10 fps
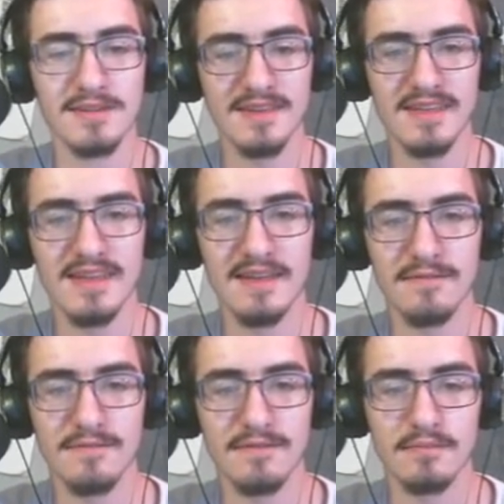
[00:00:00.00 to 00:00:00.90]
just gonna
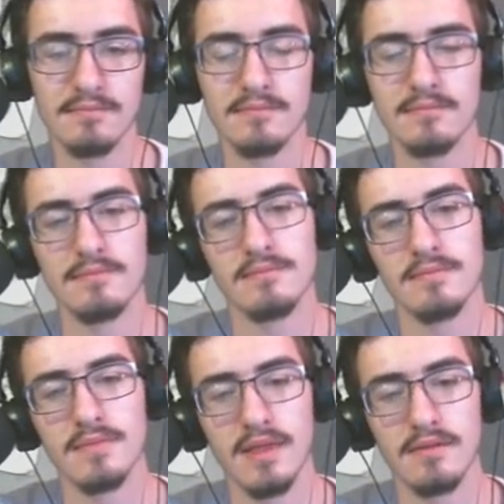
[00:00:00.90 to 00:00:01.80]
hit.
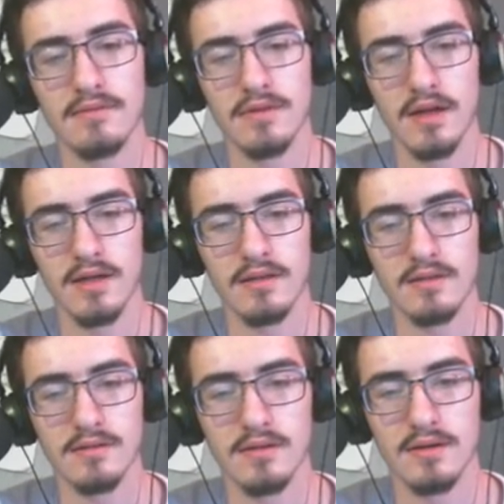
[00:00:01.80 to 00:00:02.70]
I forgot.
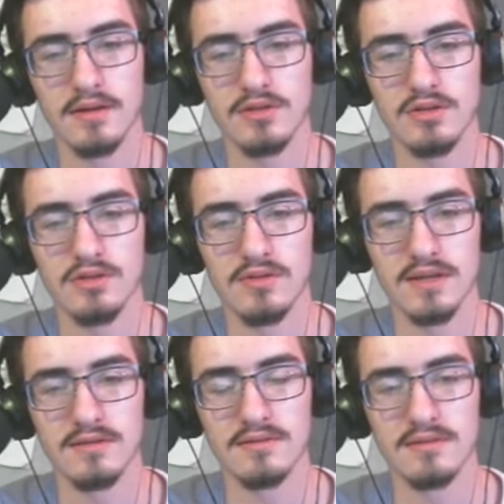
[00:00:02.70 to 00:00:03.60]
I need to do
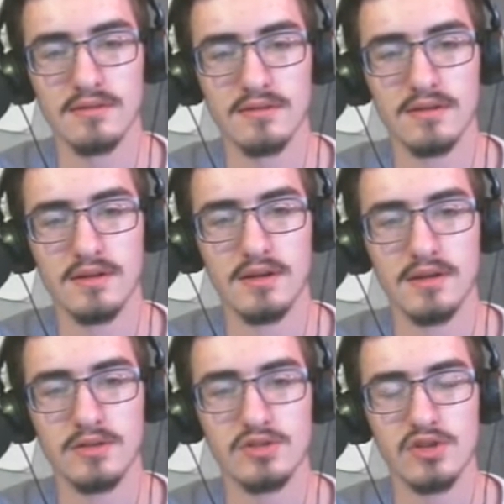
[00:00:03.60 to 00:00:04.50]
this.
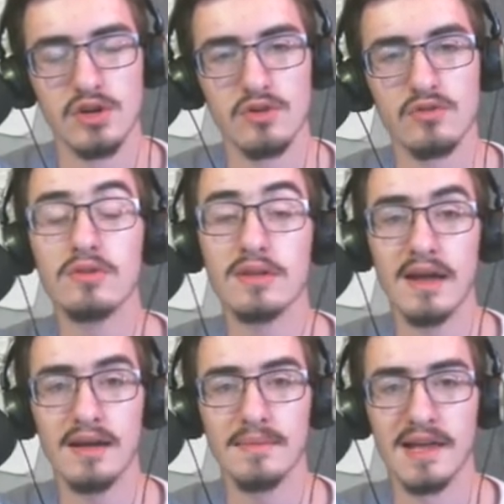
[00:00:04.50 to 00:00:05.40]
So
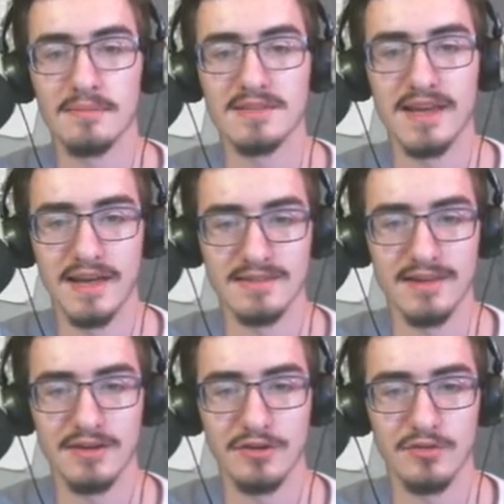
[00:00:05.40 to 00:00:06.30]
time lapse as
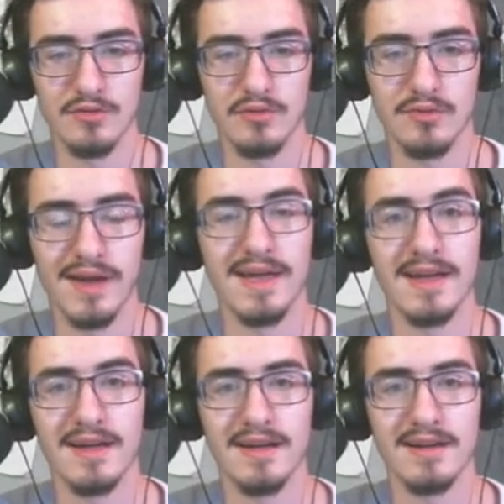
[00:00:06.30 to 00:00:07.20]
I go through
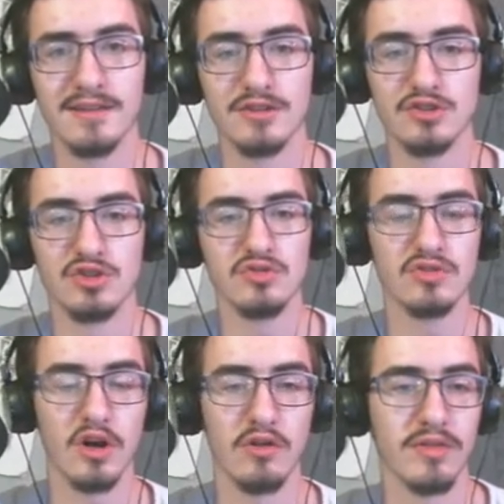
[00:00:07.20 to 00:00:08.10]
and
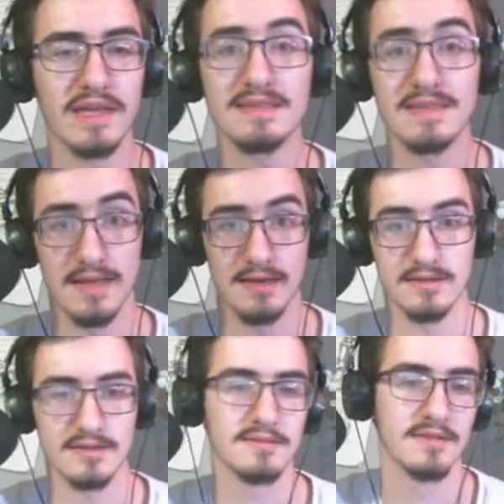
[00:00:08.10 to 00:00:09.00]
choose all these
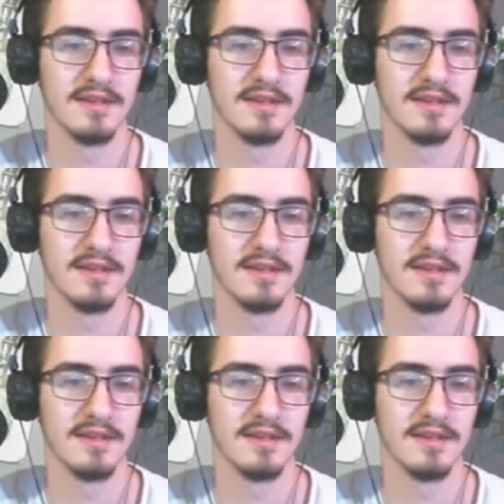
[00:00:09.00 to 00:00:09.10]
things.